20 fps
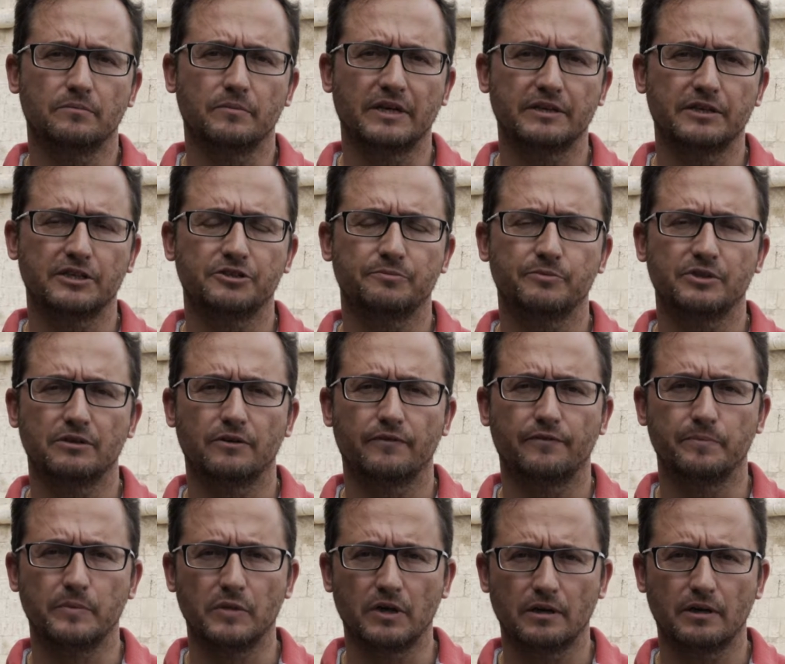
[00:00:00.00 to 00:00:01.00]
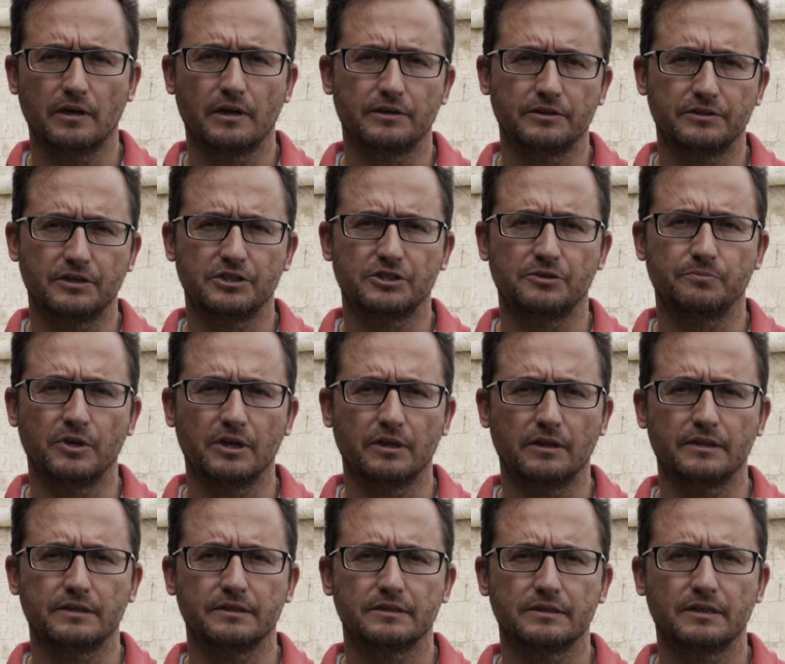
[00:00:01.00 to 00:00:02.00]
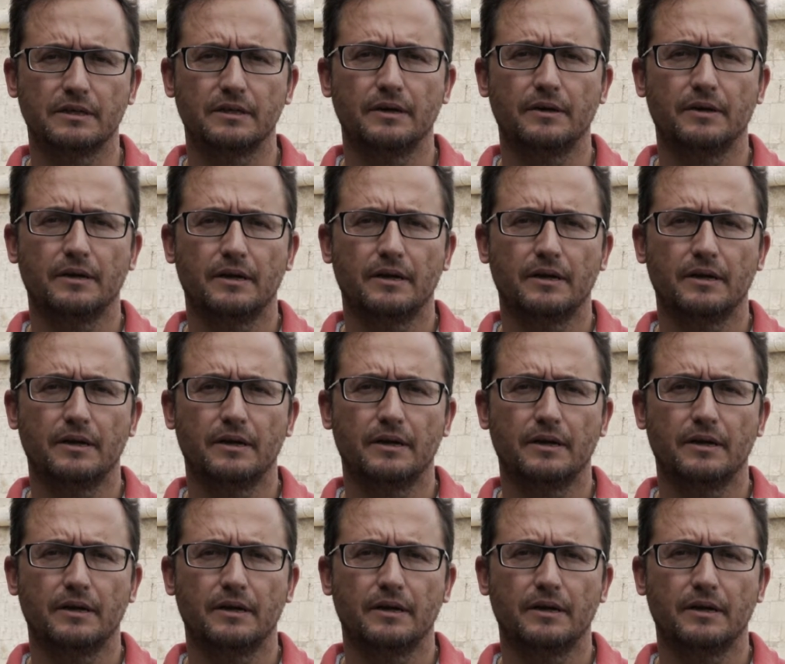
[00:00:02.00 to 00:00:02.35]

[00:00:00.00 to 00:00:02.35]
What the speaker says: management of heritage buildings.